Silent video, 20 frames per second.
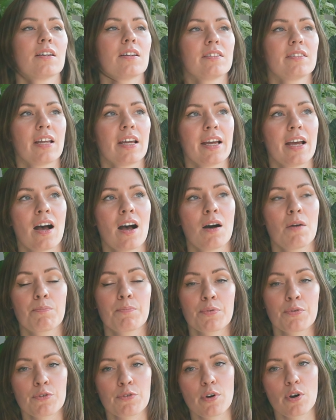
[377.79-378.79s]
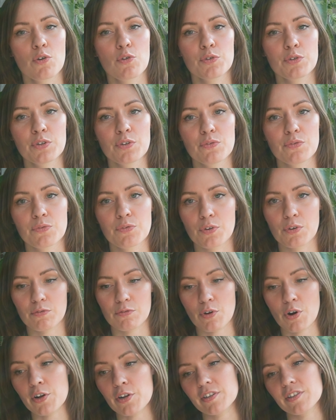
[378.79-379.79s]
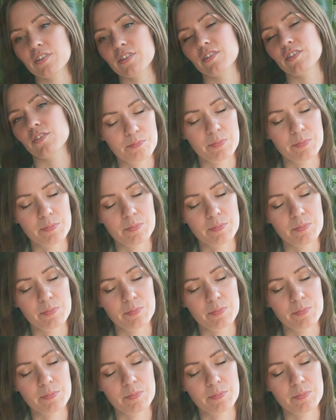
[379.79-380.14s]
They are prone for rot.